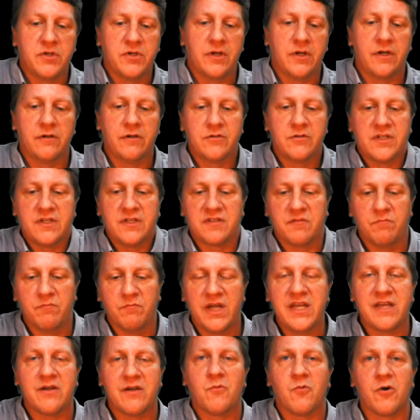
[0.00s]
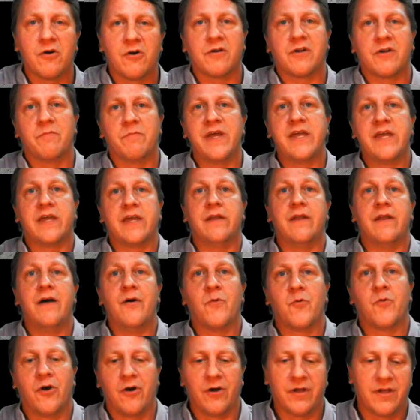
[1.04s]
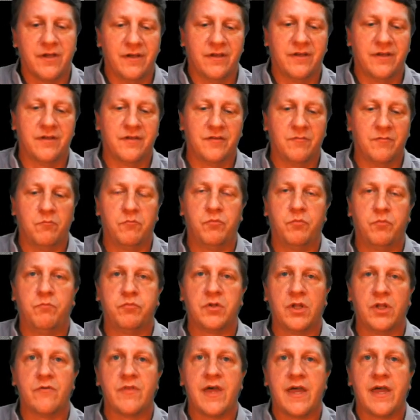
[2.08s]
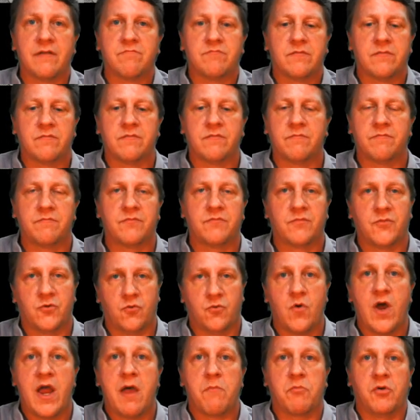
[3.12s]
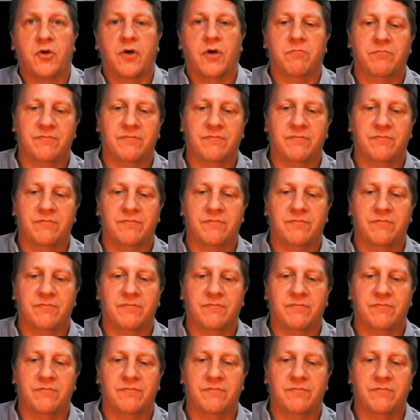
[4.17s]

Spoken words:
You know, just make it work or make it not work. Blow that crap up.